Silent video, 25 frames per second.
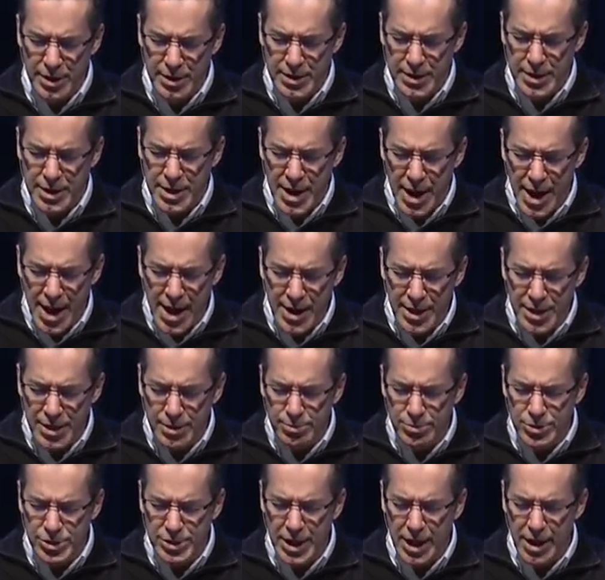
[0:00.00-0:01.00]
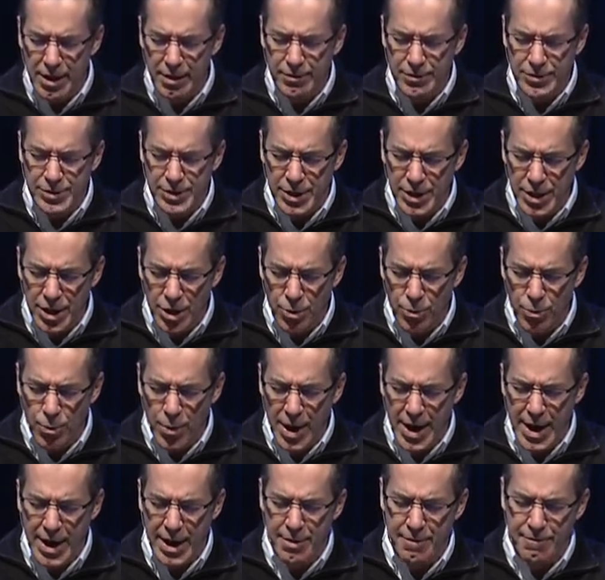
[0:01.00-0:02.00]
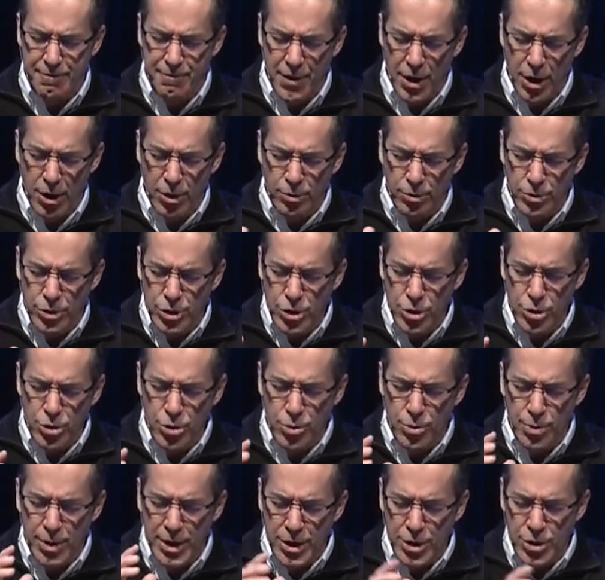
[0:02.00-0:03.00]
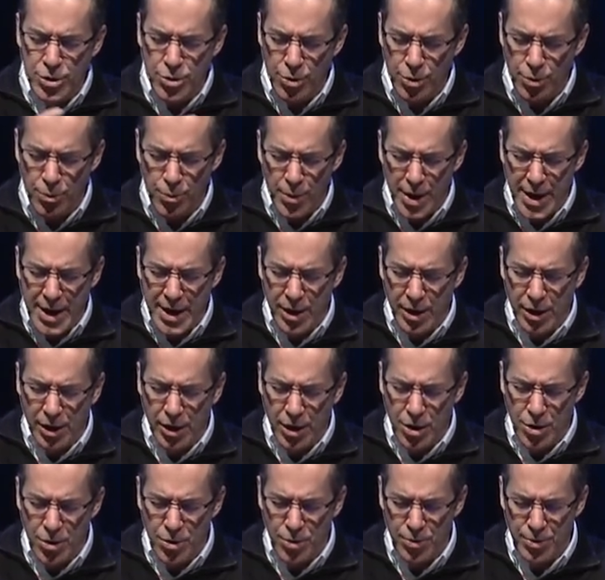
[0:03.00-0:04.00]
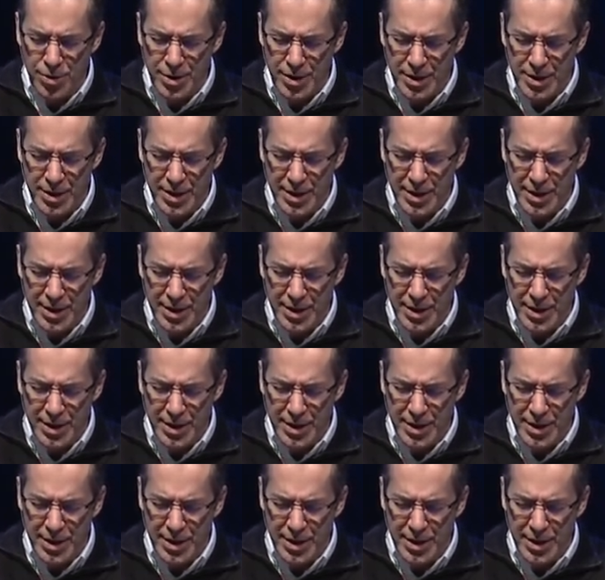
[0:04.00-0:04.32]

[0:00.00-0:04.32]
deny themselves in their way and follow you in your way alone.